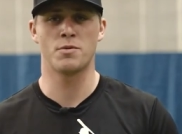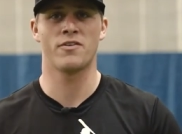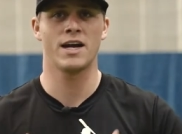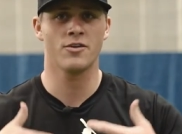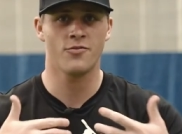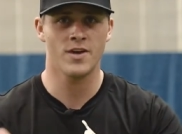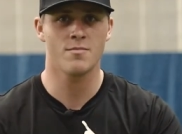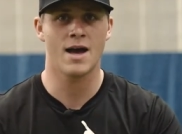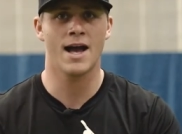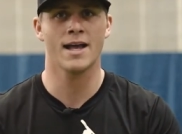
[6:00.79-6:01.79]
providing
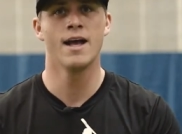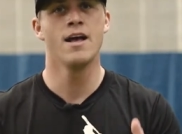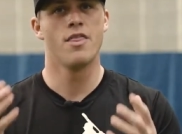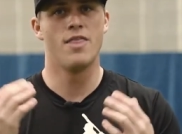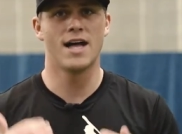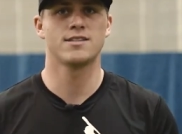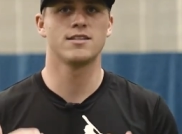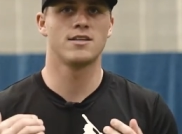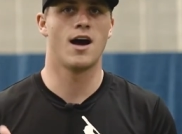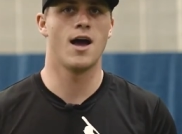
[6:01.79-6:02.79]
feedback, that's
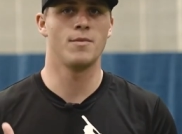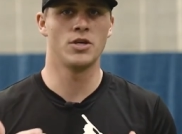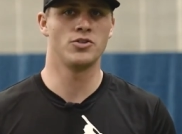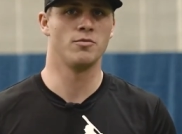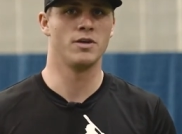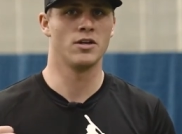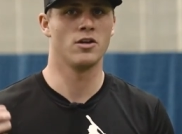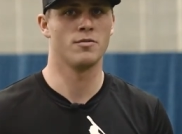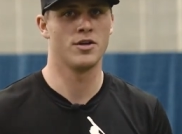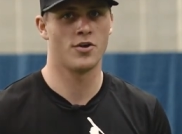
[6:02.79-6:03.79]
the time that you should be a
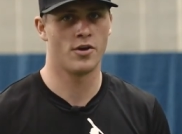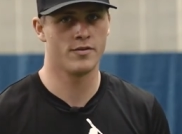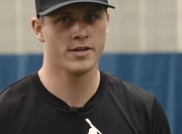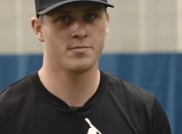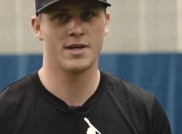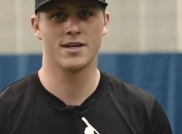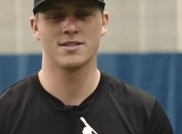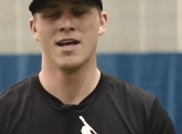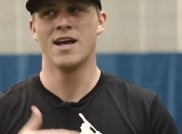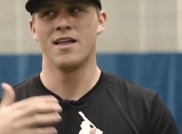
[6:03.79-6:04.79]
little bit nervous,
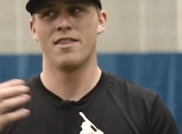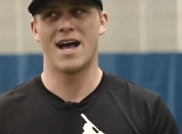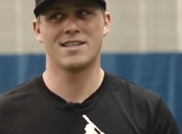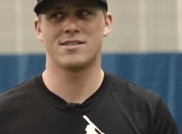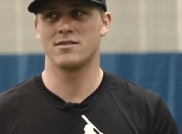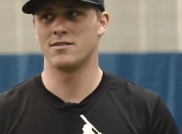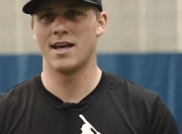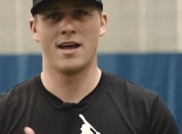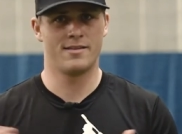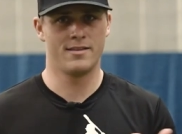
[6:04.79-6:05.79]
because that's,
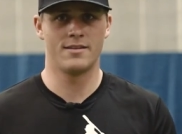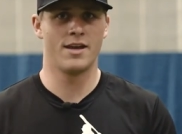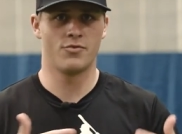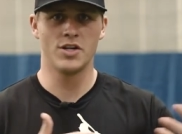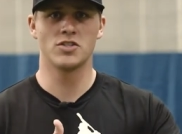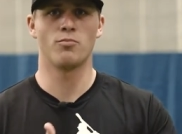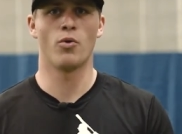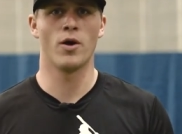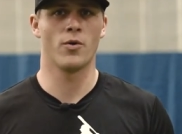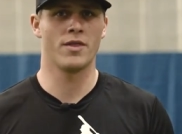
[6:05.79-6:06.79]
they've reached the
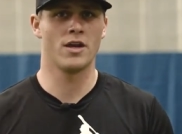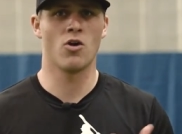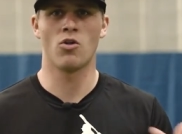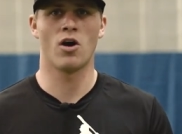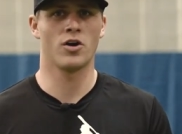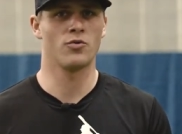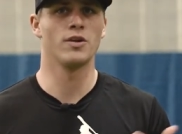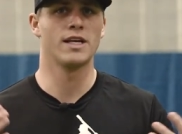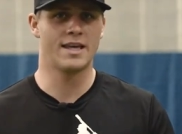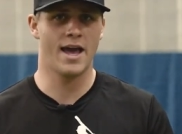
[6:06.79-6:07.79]
point where they no longer
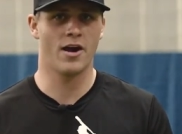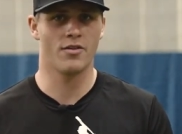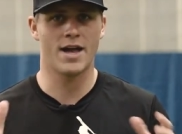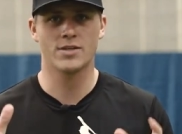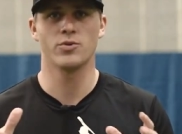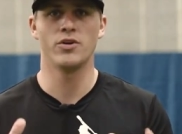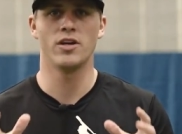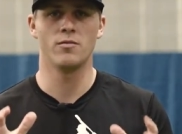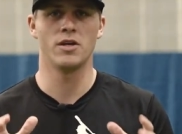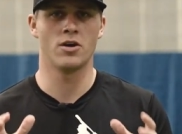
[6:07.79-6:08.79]
really care. That's when you need to be